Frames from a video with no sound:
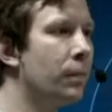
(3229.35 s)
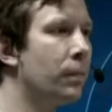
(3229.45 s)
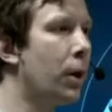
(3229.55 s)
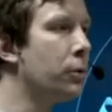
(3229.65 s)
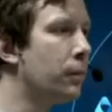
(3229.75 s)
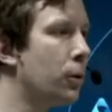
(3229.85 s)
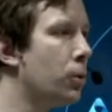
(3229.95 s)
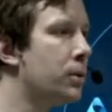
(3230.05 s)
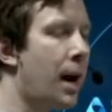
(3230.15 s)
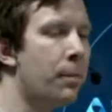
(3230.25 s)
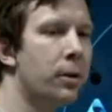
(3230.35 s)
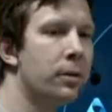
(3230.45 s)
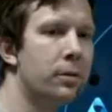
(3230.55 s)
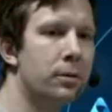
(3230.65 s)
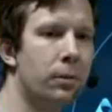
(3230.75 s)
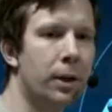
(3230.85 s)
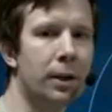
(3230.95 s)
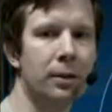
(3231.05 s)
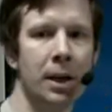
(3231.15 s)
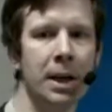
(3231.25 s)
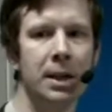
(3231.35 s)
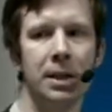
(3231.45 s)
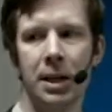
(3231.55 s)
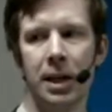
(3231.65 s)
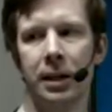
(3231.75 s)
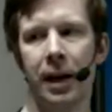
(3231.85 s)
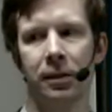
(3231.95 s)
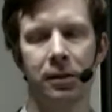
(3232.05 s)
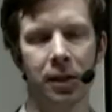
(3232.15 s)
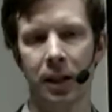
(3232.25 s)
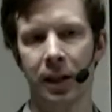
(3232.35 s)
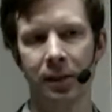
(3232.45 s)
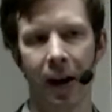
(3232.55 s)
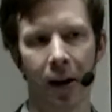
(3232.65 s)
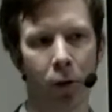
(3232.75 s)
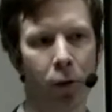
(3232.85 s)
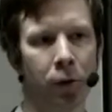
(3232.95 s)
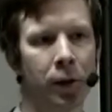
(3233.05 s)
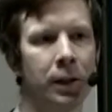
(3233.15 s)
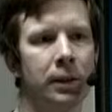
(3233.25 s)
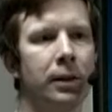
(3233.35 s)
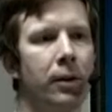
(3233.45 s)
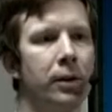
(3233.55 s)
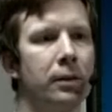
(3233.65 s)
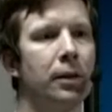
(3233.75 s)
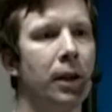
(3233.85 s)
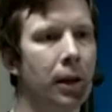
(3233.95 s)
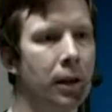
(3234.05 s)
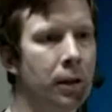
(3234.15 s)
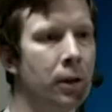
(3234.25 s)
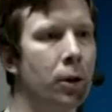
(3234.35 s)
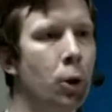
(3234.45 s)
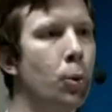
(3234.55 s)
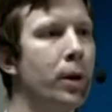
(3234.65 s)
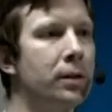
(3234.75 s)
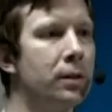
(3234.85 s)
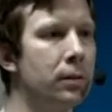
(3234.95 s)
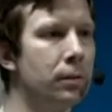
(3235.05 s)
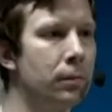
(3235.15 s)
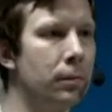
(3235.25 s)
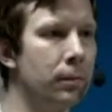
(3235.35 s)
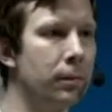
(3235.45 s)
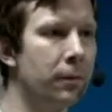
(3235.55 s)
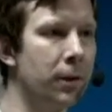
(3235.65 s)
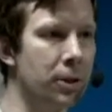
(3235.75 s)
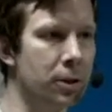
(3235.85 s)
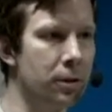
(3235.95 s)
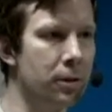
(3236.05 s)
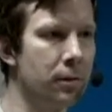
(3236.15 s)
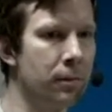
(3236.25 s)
Those of you who dabbles with DNS health, there is the Whois features.